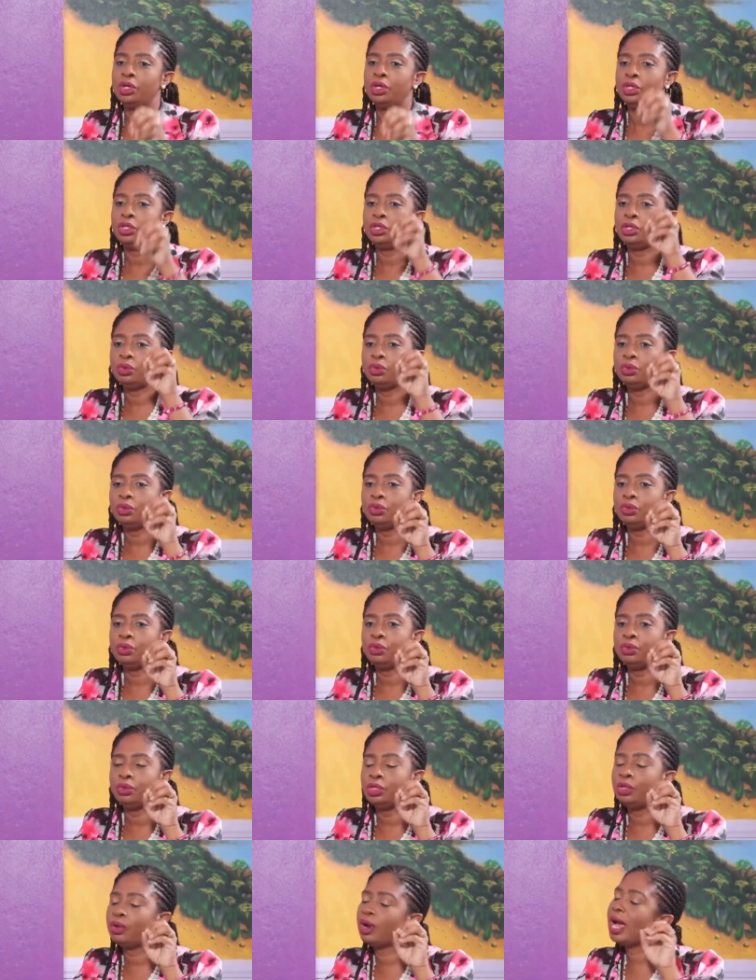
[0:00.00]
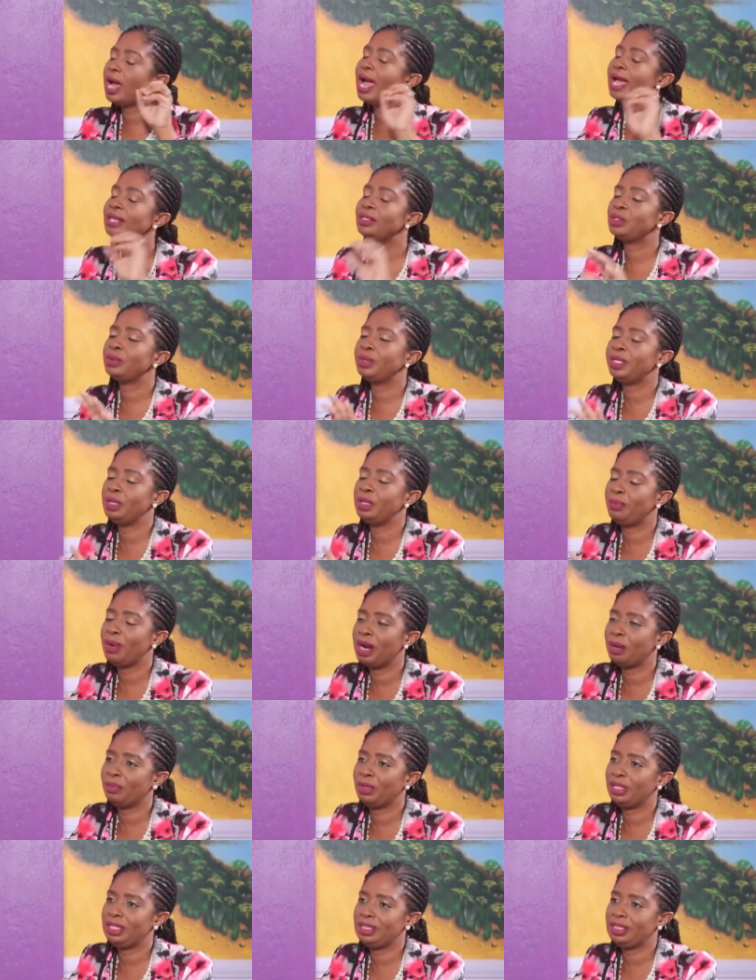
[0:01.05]
you are at Duane
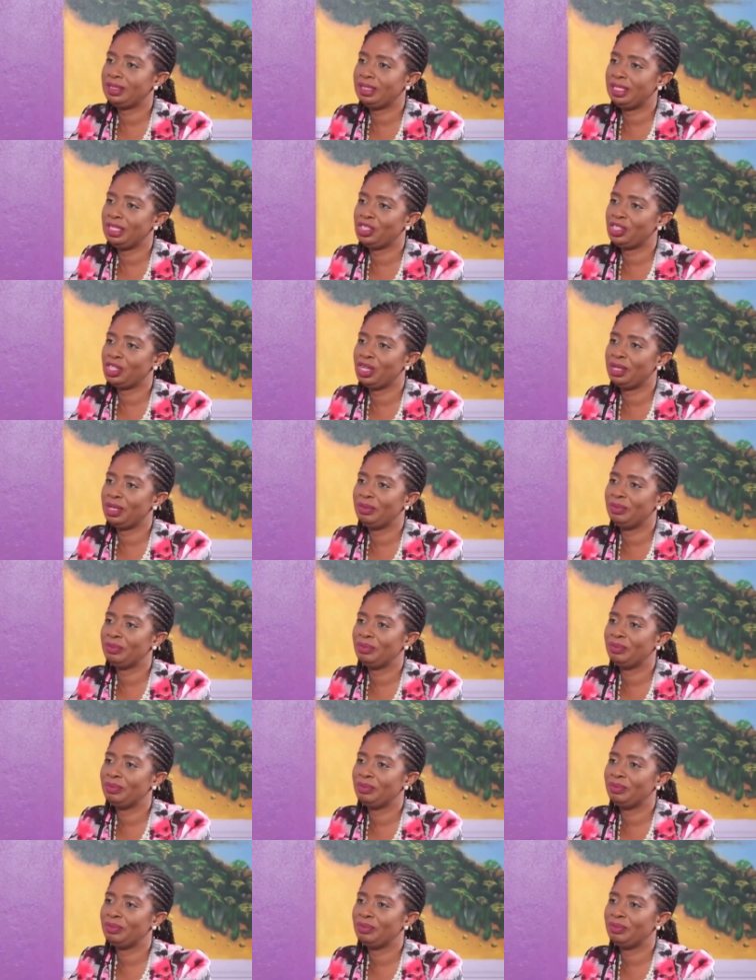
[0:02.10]
Park Police Station.